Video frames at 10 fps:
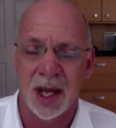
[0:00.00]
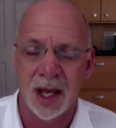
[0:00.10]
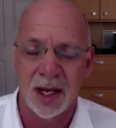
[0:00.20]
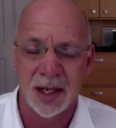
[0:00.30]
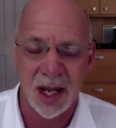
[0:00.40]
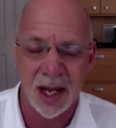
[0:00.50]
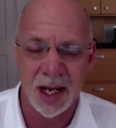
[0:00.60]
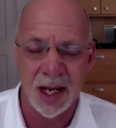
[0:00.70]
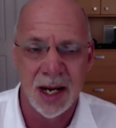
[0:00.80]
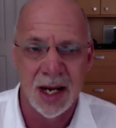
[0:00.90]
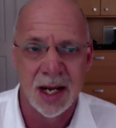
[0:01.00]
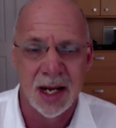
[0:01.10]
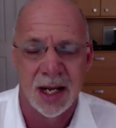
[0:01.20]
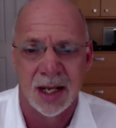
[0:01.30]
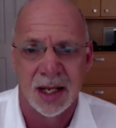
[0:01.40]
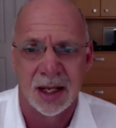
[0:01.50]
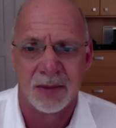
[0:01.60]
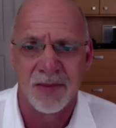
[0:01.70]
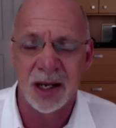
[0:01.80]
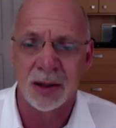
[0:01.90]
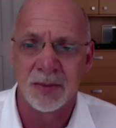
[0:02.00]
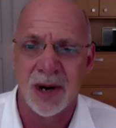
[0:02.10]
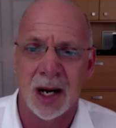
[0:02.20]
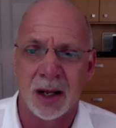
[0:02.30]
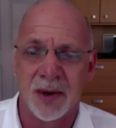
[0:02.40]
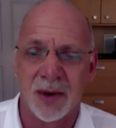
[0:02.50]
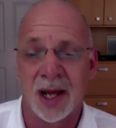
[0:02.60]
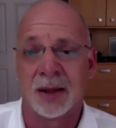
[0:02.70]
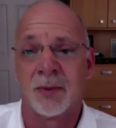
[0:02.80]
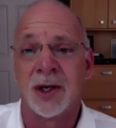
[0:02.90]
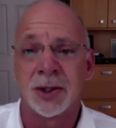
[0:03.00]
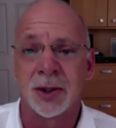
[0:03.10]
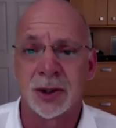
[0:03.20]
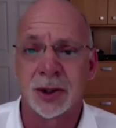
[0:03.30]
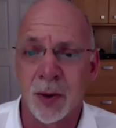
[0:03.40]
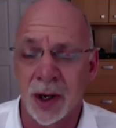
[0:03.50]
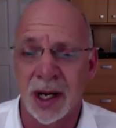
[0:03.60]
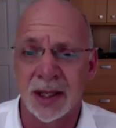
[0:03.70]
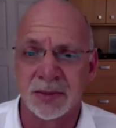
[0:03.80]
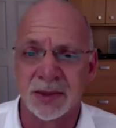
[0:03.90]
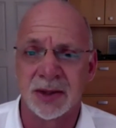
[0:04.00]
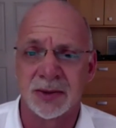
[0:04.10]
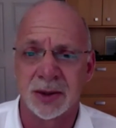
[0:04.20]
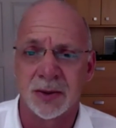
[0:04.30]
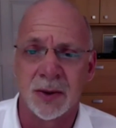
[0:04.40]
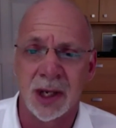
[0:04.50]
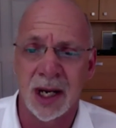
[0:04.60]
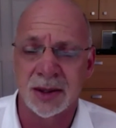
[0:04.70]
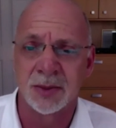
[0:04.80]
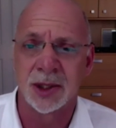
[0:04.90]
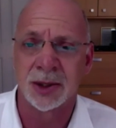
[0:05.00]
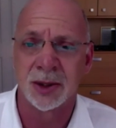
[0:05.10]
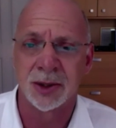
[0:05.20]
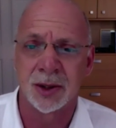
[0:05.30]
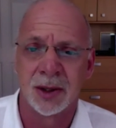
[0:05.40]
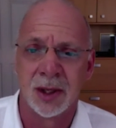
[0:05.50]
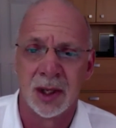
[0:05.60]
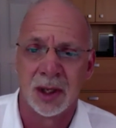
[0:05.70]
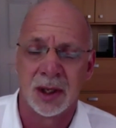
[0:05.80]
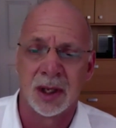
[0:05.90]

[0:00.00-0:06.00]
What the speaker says: And in the medical model, when I research orgasm, because I was an orgasm researcher,